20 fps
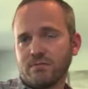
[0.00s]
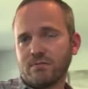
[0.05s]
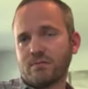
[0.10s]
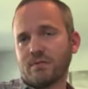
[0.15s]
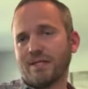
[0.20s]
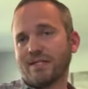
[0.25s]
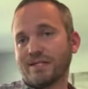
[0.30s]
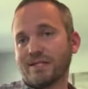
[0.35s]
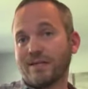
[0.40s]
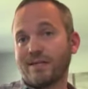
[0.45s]

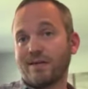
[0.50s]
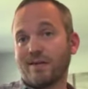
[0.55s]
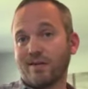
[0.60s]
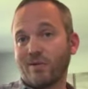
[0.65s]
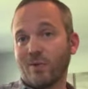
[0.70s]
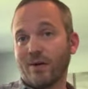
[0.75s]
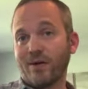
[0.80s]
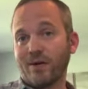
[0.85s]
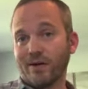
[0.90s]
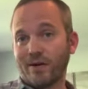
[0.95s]
When I say
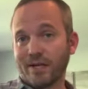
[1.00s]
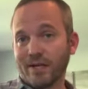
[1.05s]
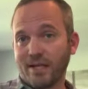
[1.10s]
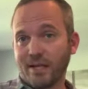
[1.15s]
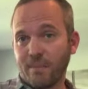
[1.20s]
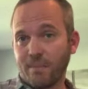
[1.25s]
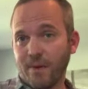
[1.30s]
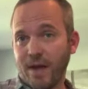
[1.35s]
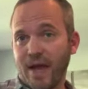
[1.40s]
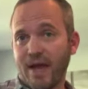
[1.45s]
another way you're going to
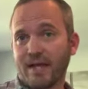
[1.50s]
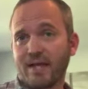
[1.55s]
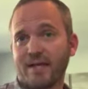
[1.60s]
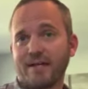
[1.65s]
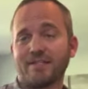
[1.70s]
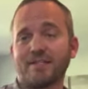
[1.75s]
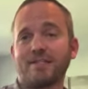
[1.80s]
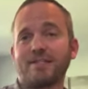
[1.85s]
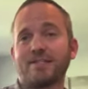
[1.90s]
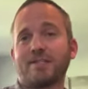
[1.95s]
get it back,
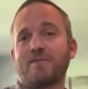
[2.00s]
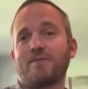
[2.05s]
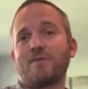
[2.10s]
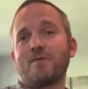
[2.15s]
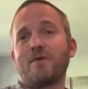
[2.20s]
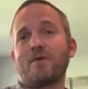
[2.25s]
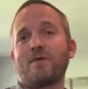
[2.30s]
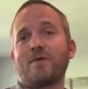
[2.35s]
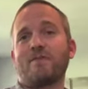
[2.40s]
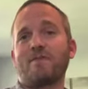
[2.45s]
it's if
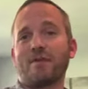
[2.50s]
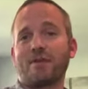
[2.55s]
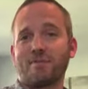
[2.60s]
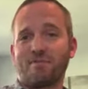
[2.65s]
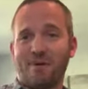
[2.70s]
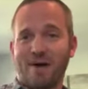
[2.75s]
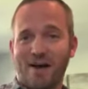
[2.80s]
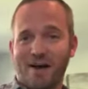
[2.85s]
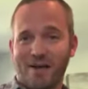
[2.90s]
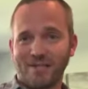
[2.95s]
you have a
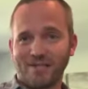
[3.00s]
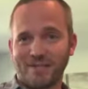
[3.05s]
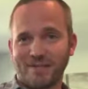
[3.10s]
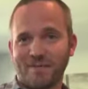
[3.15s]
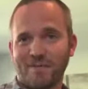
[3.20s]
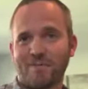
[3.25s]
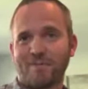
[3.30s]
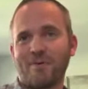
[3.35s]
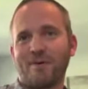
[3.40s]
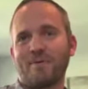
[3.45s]

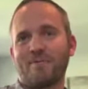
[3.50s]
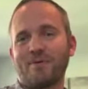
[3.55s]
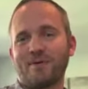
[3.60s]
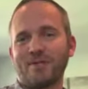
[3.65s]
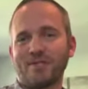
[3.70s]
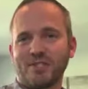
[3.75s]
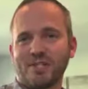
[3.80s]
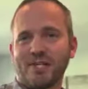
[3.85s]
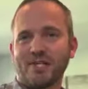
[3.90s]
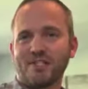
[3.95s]
positive
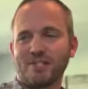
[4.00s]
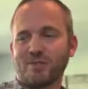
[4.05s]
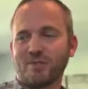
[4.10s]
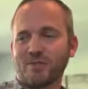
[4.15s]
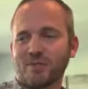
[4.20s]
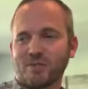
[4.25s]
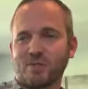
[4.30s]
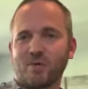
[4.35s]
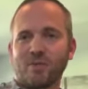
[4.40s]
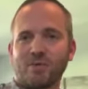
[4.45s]
appreciation,
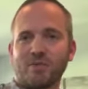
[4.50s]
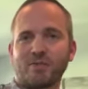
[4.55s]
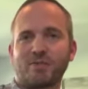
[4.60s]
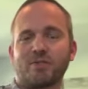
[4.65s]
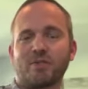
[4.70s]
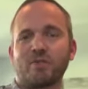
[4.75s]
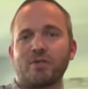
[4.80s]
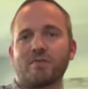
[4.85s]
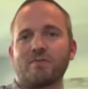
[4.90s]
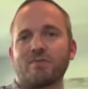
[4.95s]
which is what we're
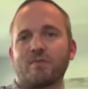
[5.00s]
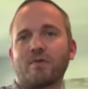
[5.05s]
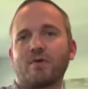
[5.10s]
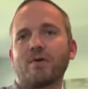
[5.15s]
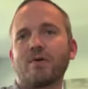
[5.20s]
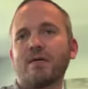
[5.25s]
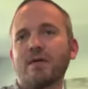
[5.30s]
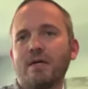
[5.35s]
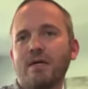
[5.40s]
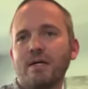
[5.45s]
shooting for.